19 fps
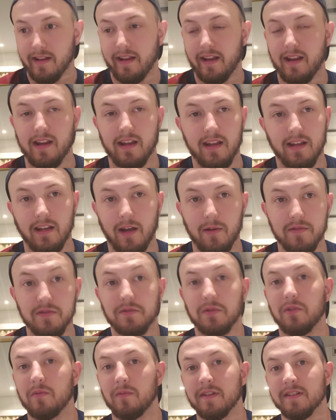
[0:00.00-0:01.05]
And I was
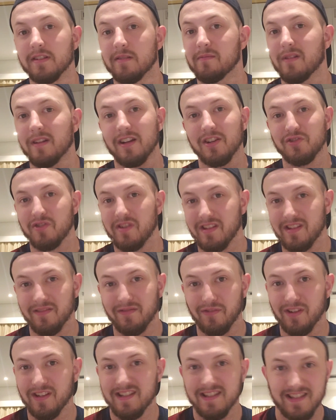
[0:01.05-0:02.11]
told by some of my Australian
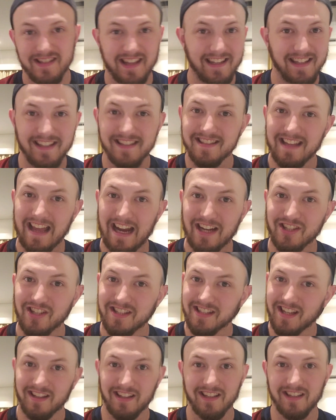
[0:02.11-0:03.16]
friends that doesn't actually
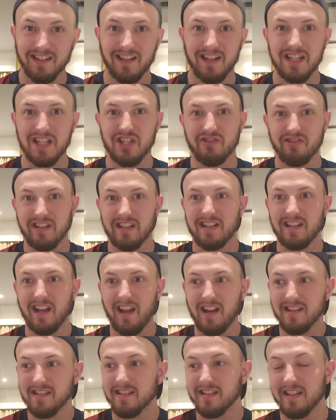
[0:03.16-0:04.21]
sound like an Australian
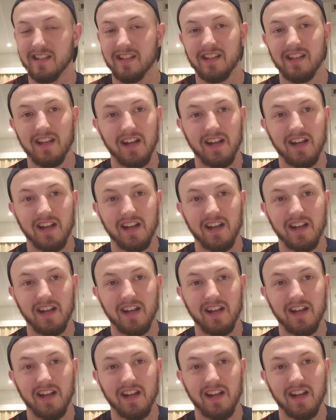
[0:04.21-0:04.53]
accent.